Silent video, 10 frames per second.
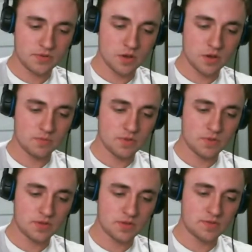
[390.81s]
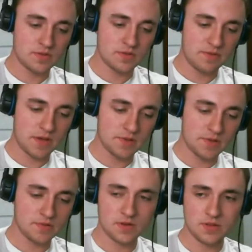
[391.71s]
They're low. They're the
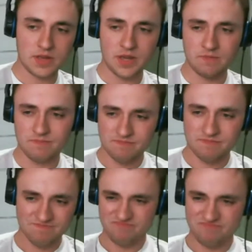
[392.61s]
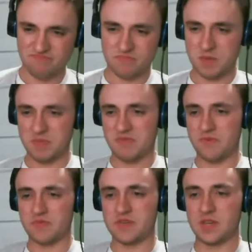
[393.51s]
CFLs, so they're like maybe
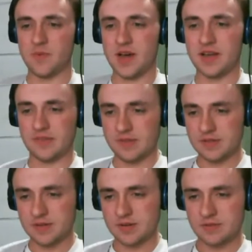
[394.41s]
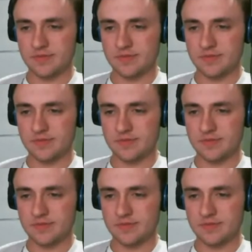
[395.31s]
15 watts each.